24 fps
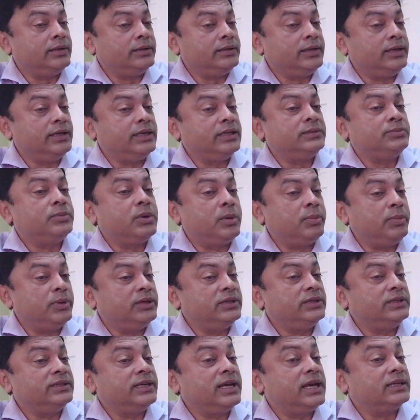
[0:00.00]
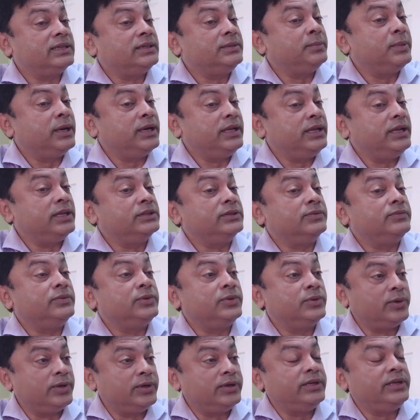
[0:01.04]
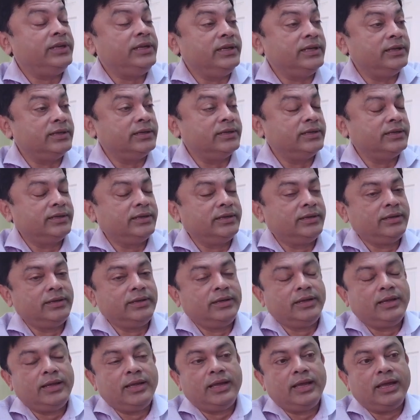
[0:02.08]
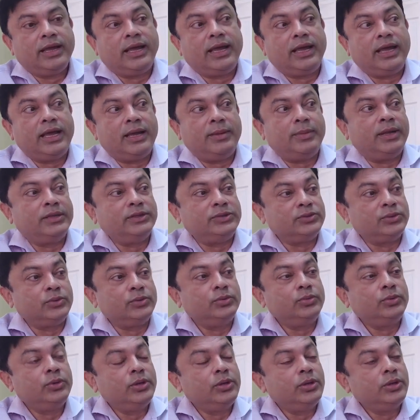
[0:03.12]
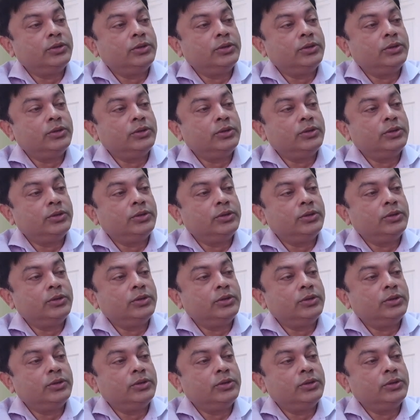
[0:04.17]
teenage population is actually by the age of 13, and so